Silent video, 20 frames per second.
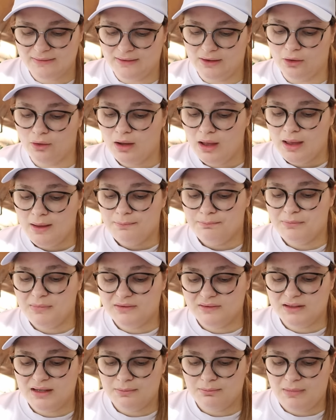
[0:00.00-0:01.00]
So
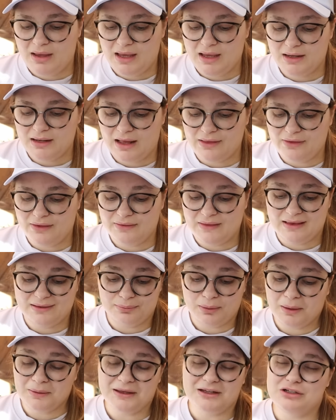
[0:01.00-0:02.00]
Mizzen and Main, I think that's
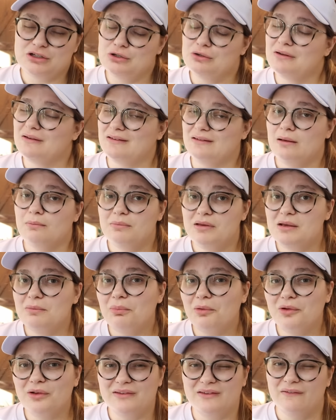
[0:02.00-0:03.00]
probably new to some
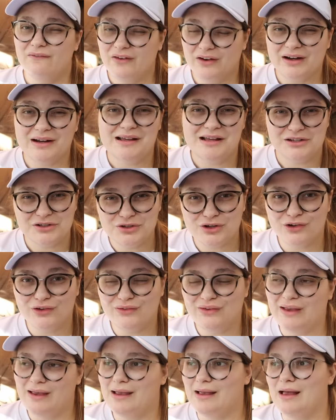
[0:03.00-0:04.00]
people. It's a very
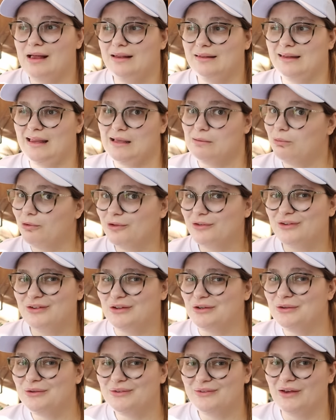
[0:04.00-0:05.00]
interesting label
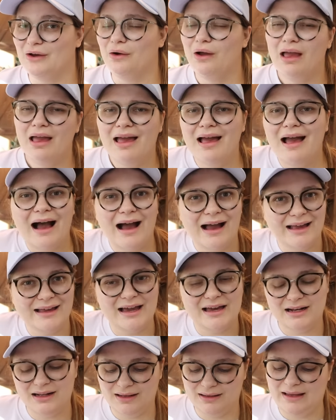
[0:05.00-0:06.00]
too. So I
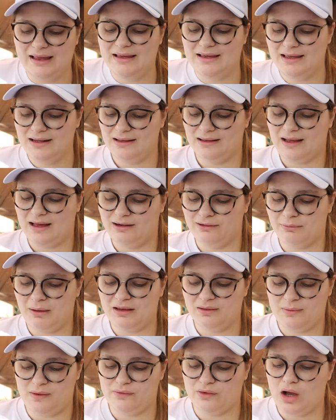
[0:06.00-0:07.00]
kind of like it. It kind of
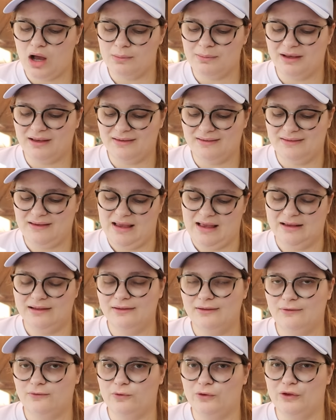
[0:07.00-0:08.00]
reminds me of Comic
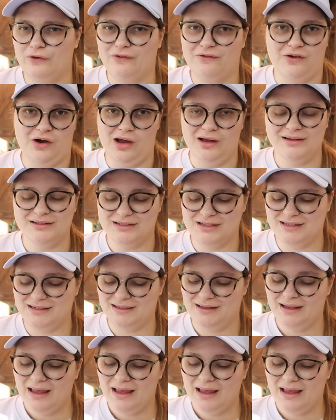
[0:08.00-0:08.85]
Sans for the font.